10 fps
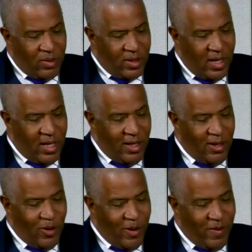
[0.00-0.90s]
I, will say,
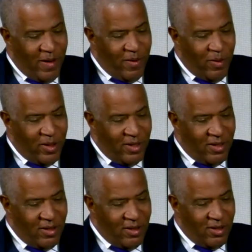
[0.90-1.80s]
you know, I've, I've
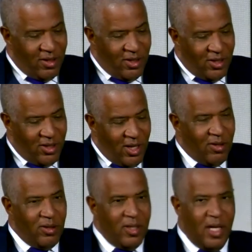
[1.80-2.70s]
always
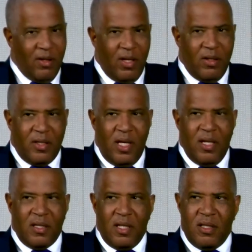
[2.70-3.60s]
chuckled, and I'll, I'll
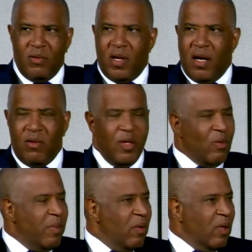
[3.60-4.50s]
say this because I don't
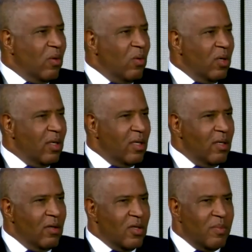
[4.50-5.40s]
think we're being recorded.
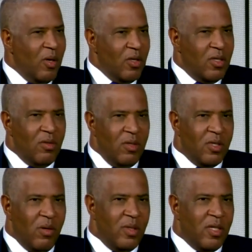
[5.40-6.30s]
You know, the smartest
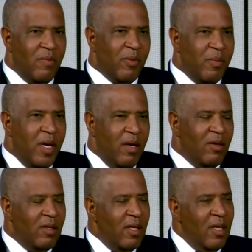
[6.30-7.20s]
students always come from
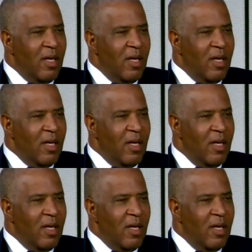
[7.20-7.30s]
Yale.